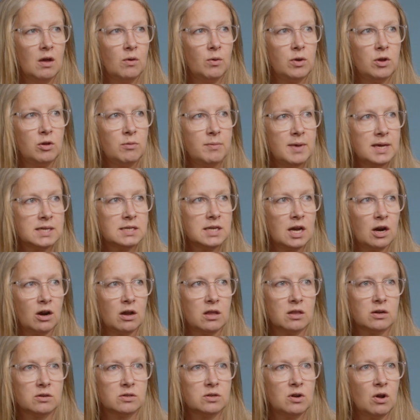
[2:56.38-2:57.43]
When you miscarry,
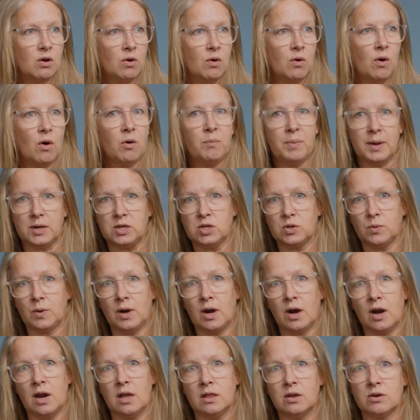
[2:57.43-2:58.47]
there's no
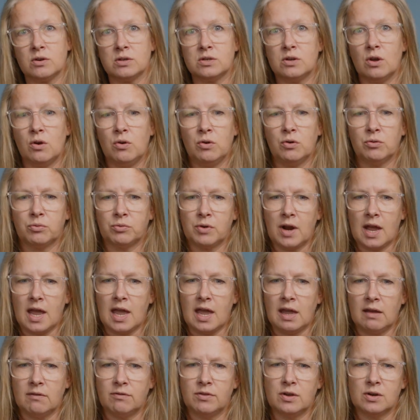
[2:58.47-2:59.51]
obituary, there's no
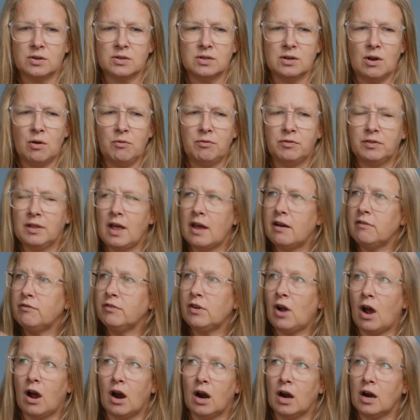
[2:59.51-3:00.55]
grave, there's no flood of
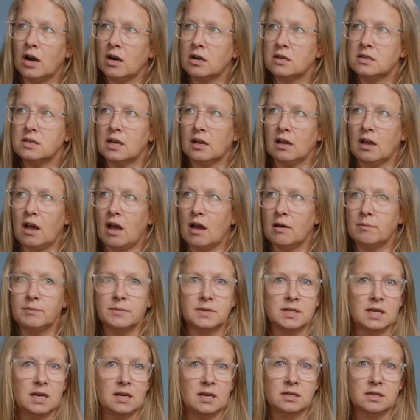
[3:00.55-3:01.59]
cards that
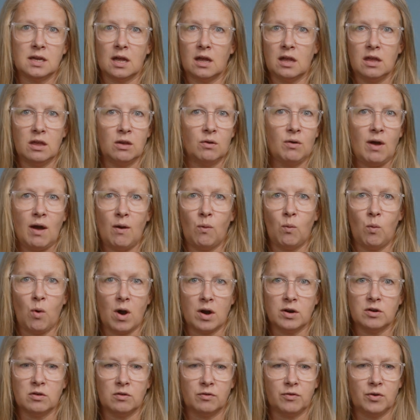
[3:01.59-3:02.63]
comes telling you how
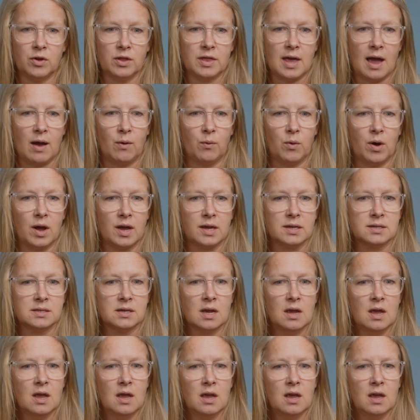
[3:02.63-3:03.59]
wonderful that was.